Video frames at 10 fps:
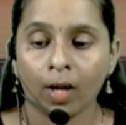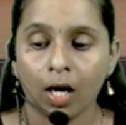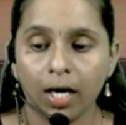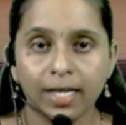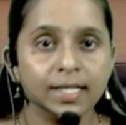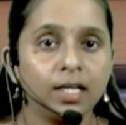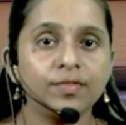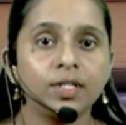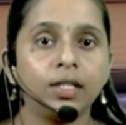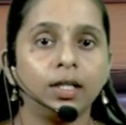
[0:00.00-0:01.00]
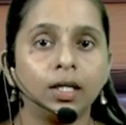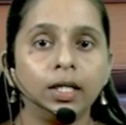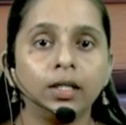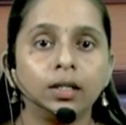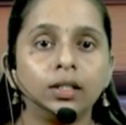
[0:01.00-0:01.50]
As I have said
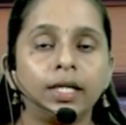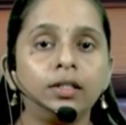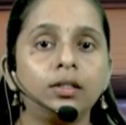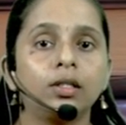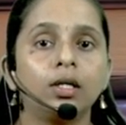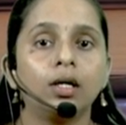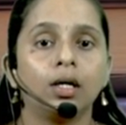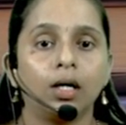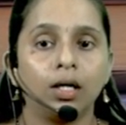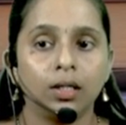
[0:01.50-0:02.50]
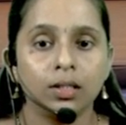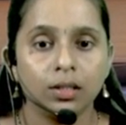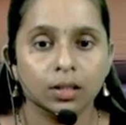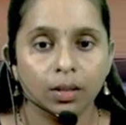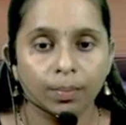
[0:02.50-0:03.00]
earlier, that
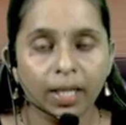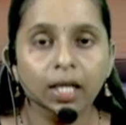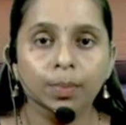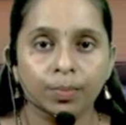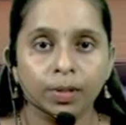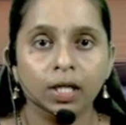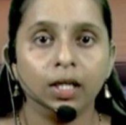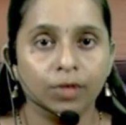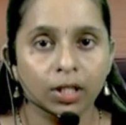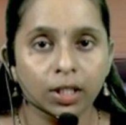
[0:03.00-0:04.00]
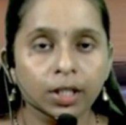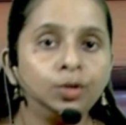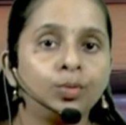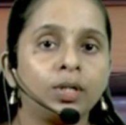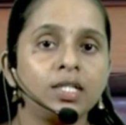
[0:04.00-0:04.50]
many people, even in
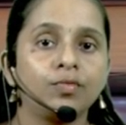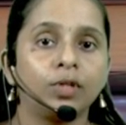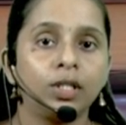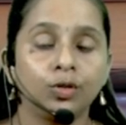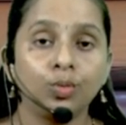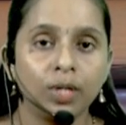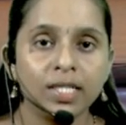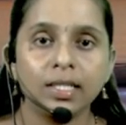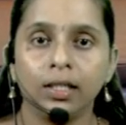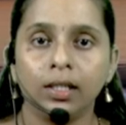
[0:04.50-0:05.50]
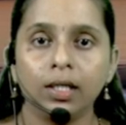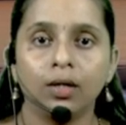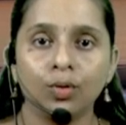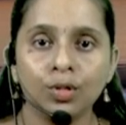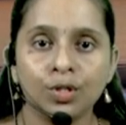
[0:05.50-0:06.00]
today's world, today's India
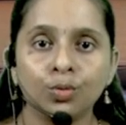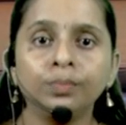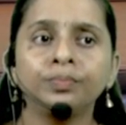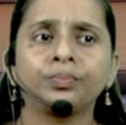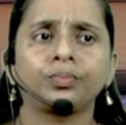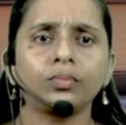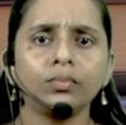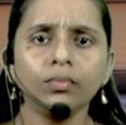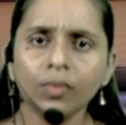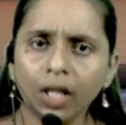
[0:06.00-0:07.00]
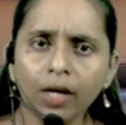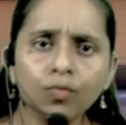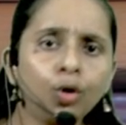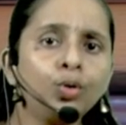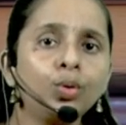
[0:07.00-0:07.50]
also, they
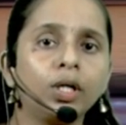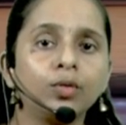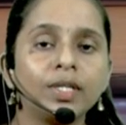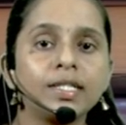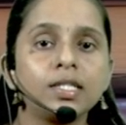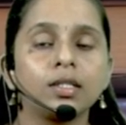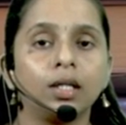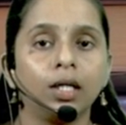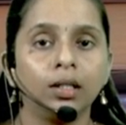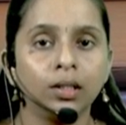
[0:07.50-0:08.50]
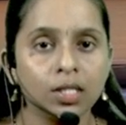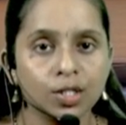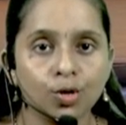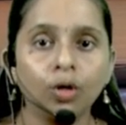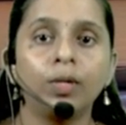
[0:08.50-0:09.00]
want to invest in the
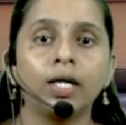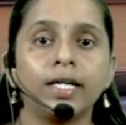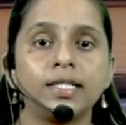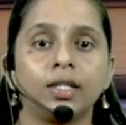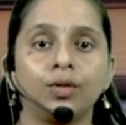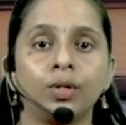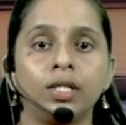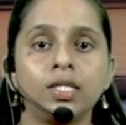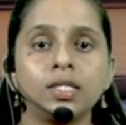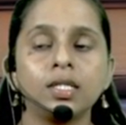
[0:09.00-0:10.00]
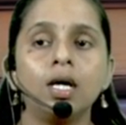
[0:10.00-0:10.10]
stock market securities,